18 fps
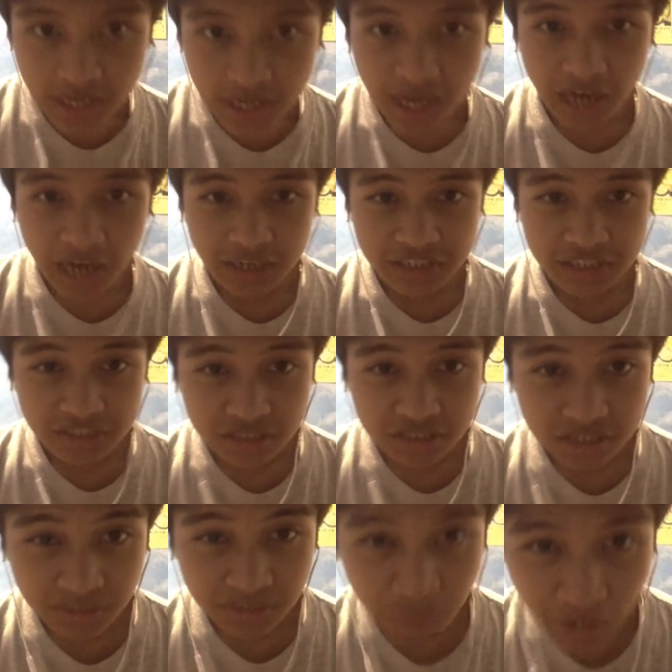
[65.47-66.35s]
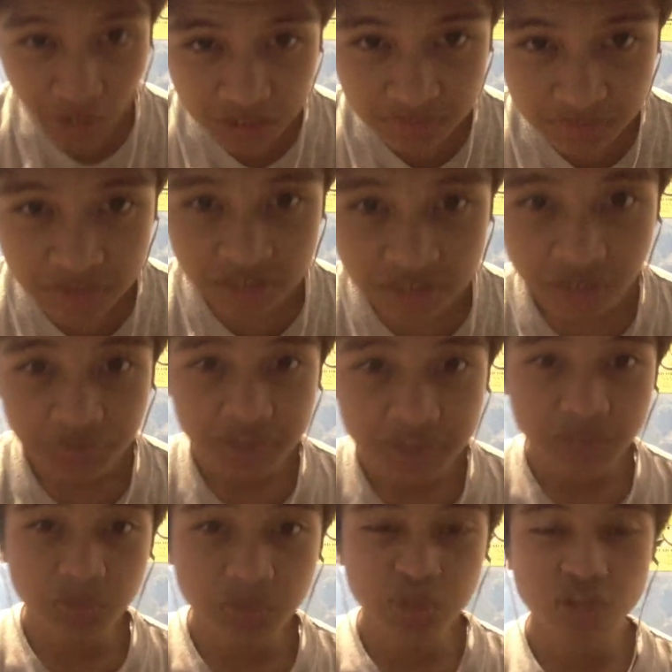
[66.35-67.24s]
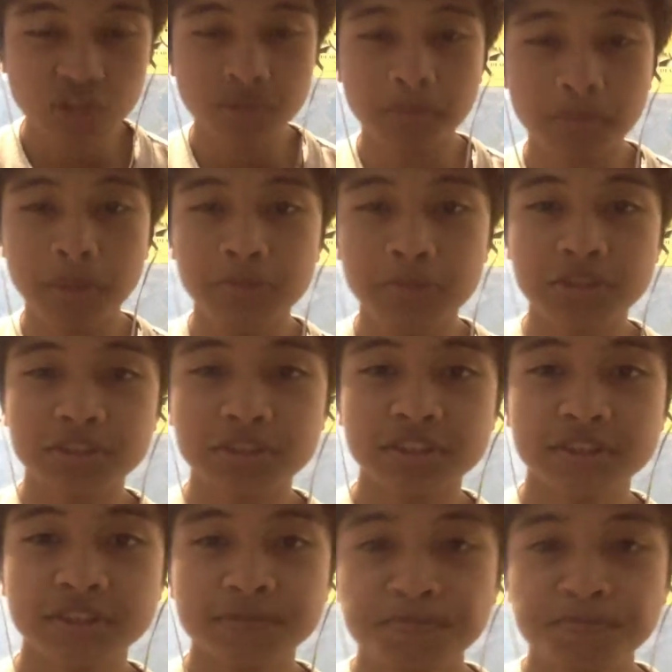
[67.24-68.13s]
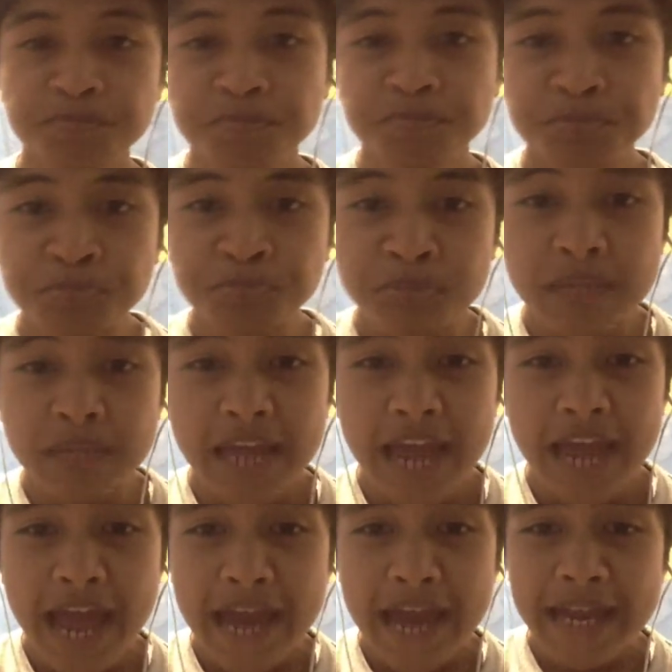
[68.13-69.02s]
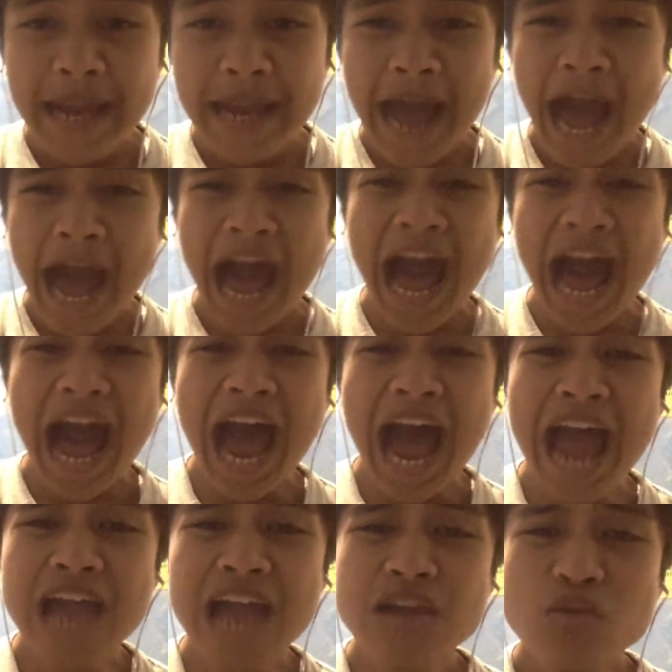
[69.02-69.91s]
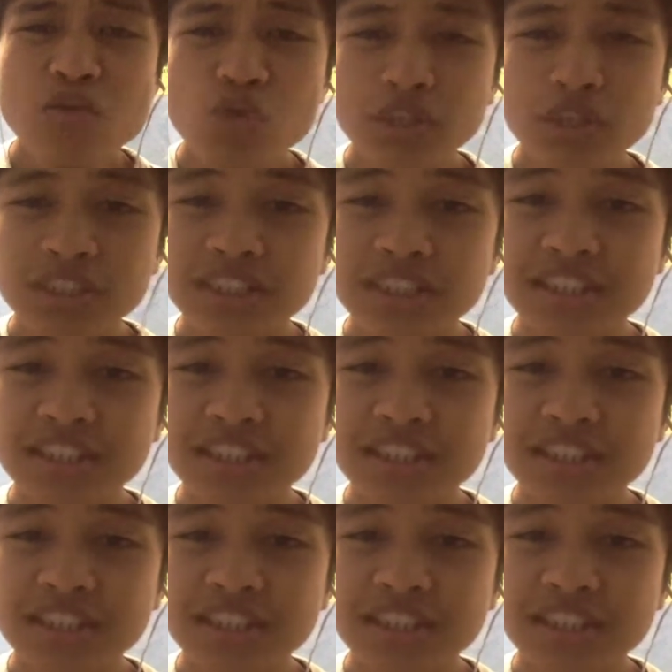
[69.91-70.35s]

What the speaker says: I surprised myself as I went to the bubblers, and I was